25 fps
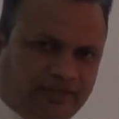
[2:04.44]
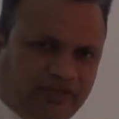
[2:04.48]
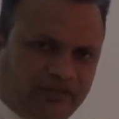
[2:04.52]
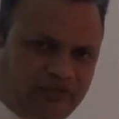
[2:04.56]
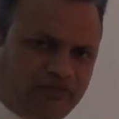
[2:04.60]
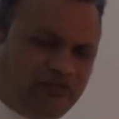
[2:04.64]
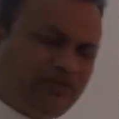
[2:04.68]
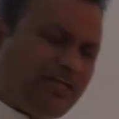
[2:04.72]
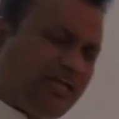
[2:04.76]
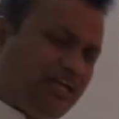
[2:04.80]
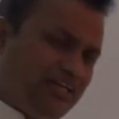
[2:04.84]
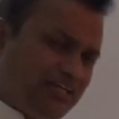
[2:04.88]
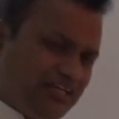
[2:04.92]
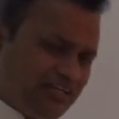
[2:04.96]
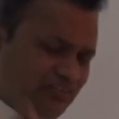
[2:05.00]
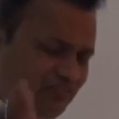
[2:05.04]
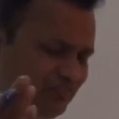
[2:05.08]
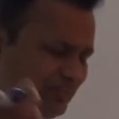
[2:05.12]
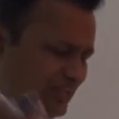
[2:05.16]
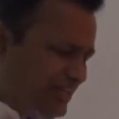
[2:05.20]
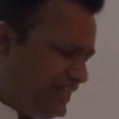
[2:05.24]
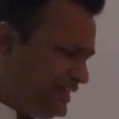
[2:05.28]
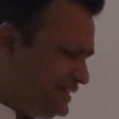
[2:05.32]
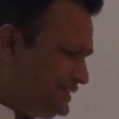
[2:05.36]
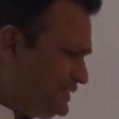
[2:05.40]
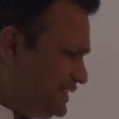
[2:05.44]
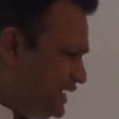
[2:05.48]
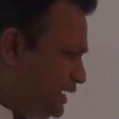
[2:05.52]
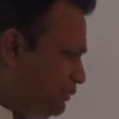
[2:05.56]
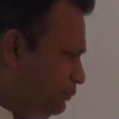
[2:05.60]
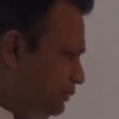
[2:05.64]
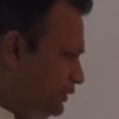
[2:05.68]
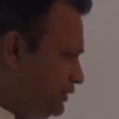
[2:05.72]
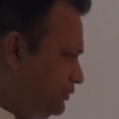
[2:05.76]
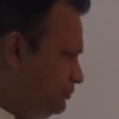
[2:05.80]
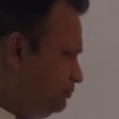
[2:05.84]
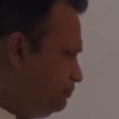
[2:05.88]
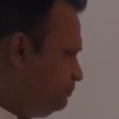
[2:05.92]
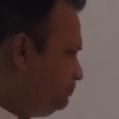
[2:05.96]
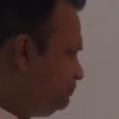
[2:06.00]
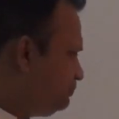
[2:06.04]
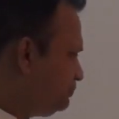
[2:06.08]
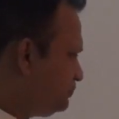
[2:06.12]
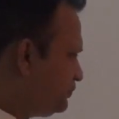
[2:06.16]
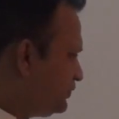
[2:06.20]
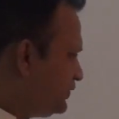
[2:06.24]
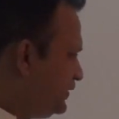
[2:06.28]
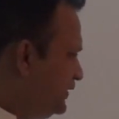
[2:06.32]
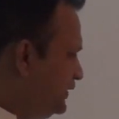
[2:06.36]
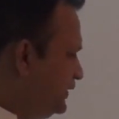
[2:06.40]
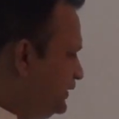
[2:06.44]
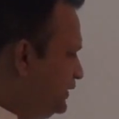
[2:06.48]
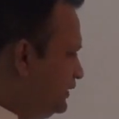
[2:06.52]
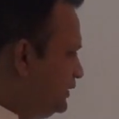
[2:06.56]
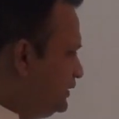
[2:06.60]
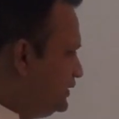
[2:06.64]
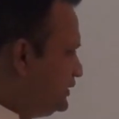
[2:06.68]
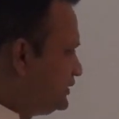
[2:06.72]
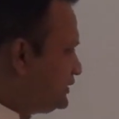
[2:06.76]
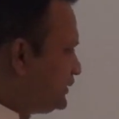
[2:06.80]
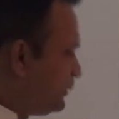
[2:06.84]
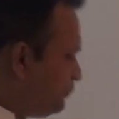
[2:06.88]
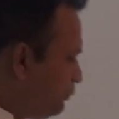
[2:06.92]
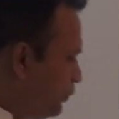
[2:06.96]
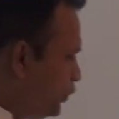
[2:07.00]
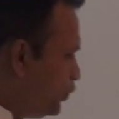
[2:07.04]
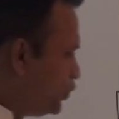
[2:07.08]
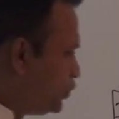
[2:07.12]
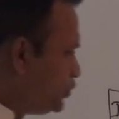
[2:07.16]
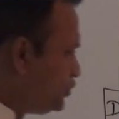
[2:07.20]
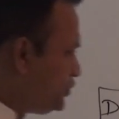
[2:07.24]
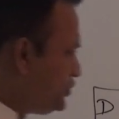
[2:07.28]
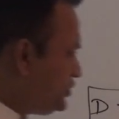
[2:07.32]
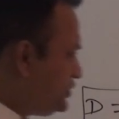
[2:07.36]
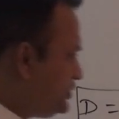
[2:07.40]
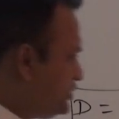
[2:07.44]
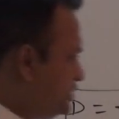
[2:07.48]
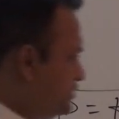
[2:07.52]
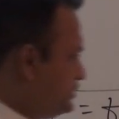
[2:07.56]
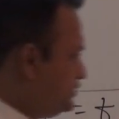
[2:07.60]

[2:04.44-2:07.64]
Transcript: We can take one example. Suppose